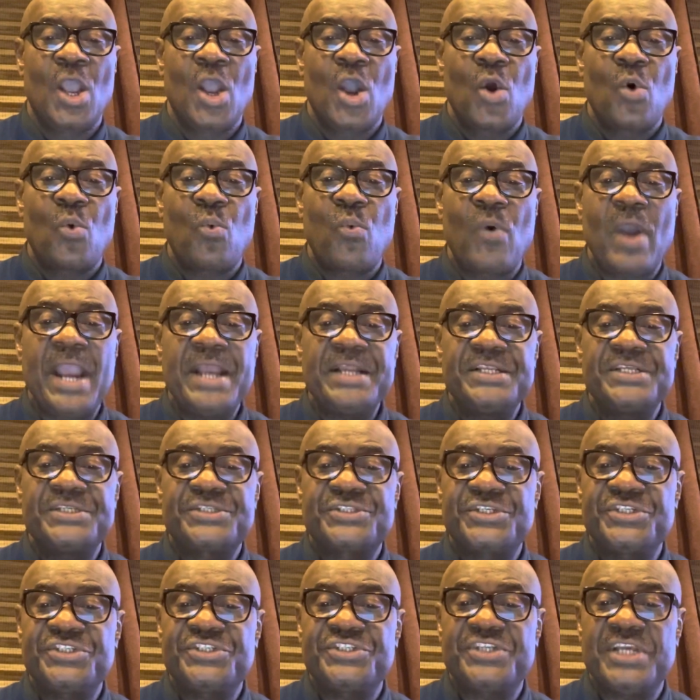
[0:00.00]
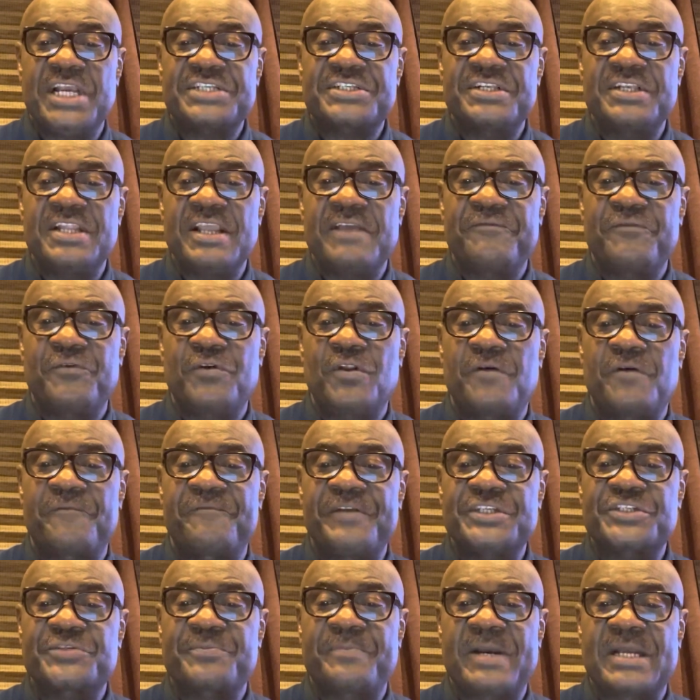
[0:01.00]
While the teacher's level of
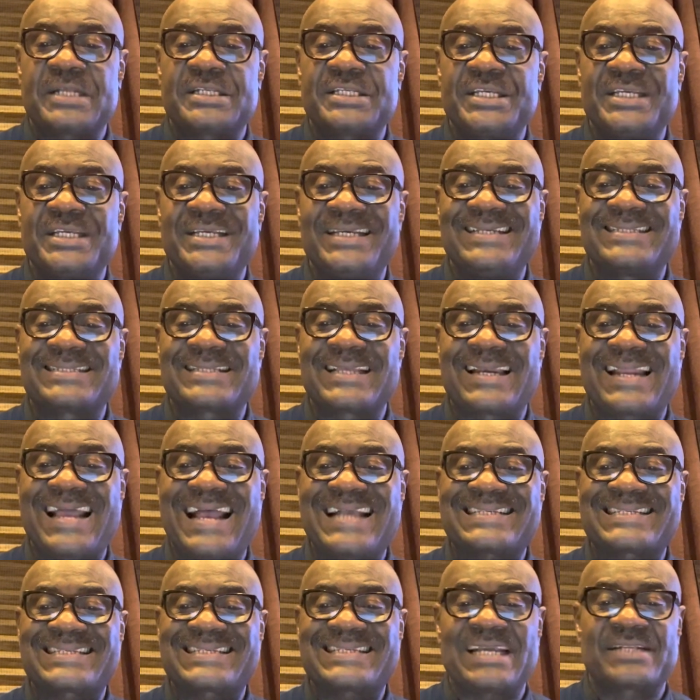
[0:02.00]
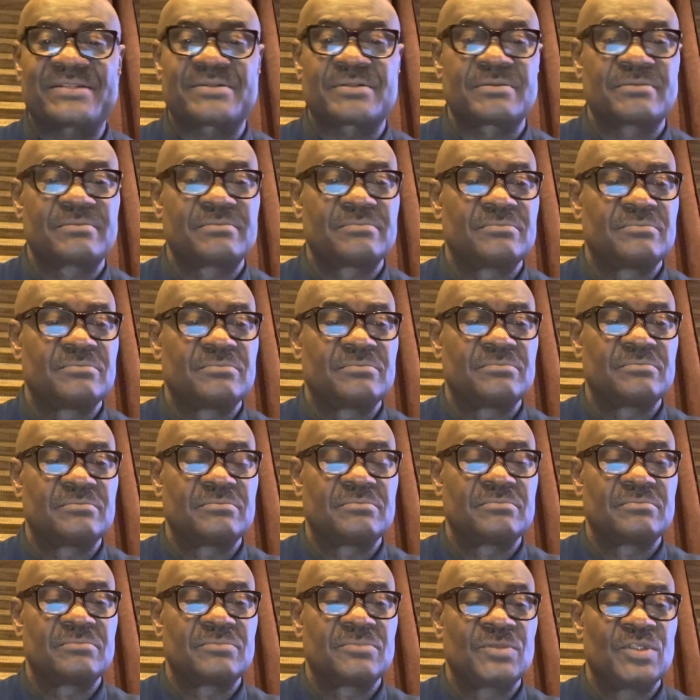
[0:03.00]
expert is an asset,
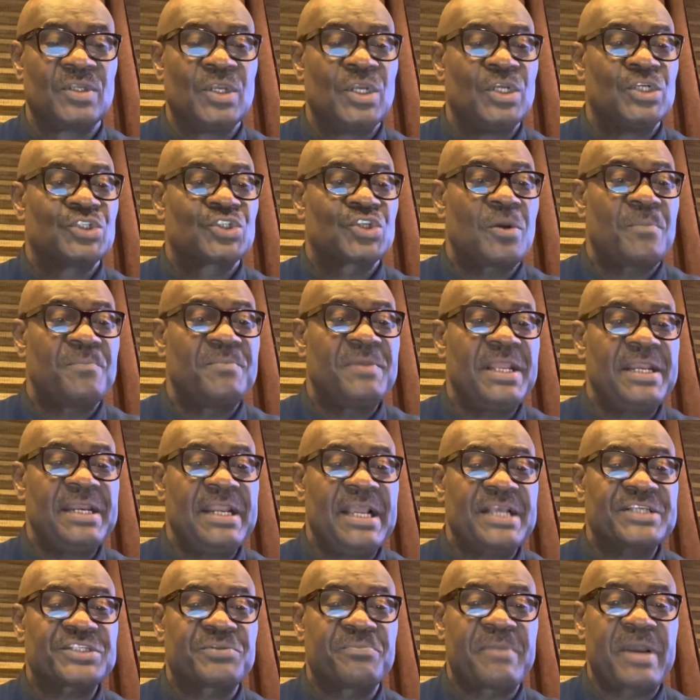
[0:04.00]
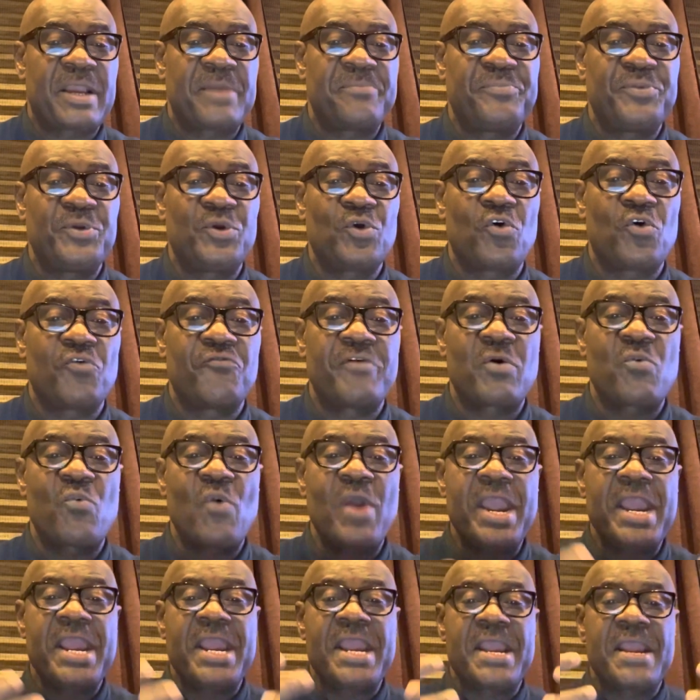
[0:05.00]
some learners might be
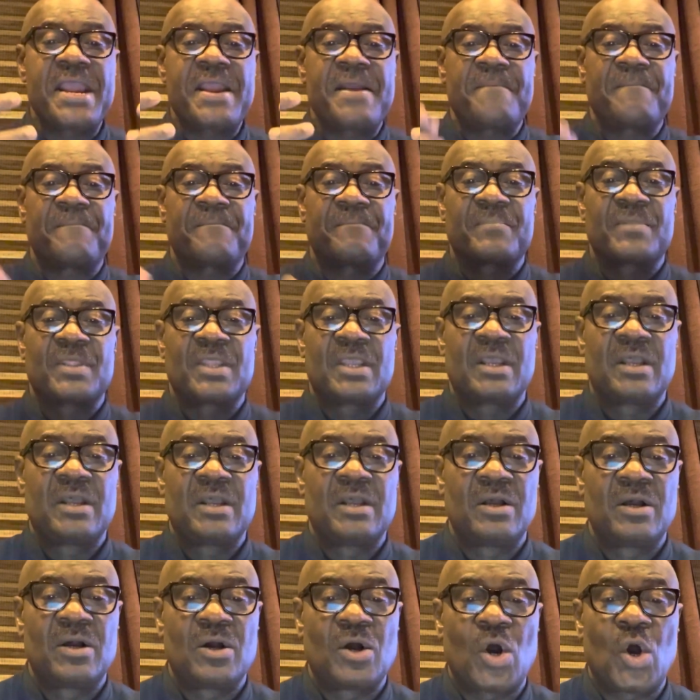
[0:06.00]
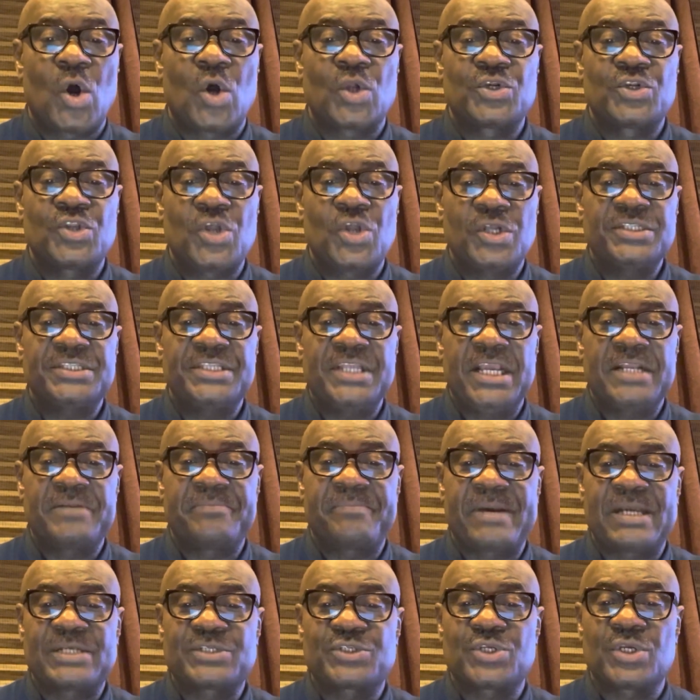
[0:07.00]
overwhelmed or daunted
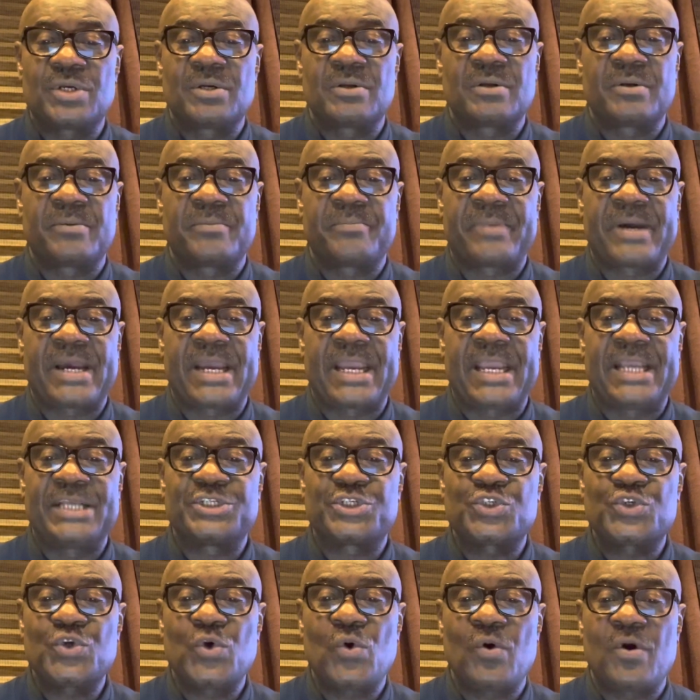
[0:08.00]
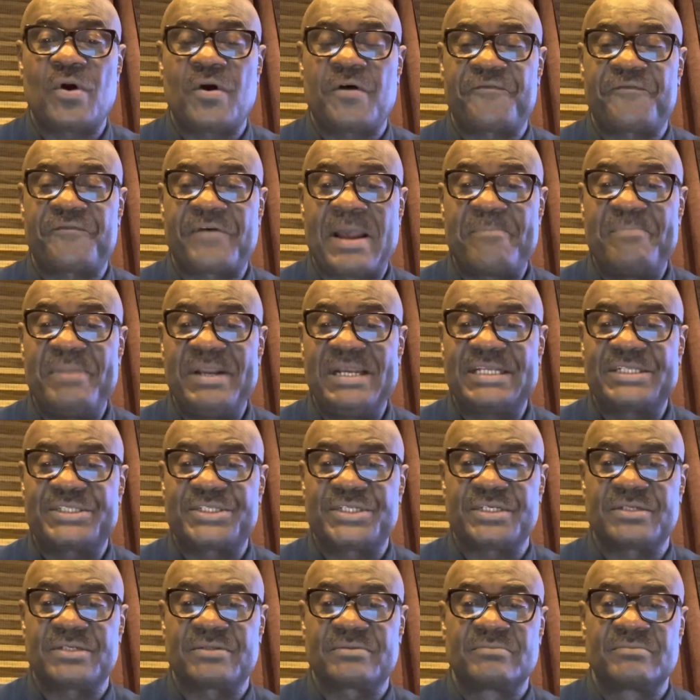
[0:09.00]
by a show of ability.